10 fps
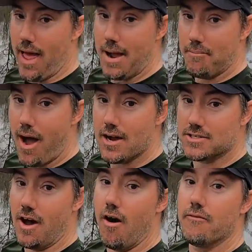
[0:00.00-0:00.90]
your black
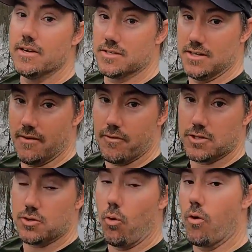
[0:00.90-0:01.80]
box off is a
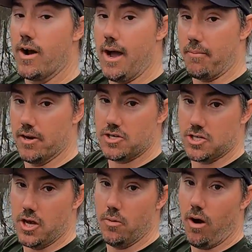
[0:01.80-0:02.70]
different story. I'm gonna
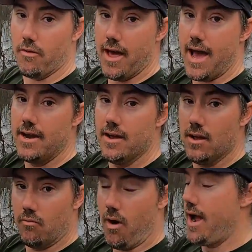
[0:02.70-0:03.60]
show you all that
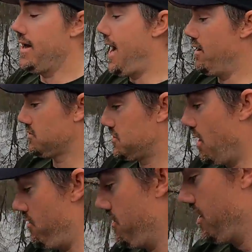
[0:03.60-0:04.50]
right now.
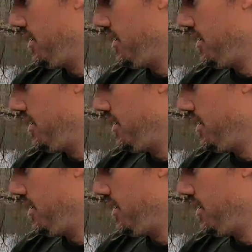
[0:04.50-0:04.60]
So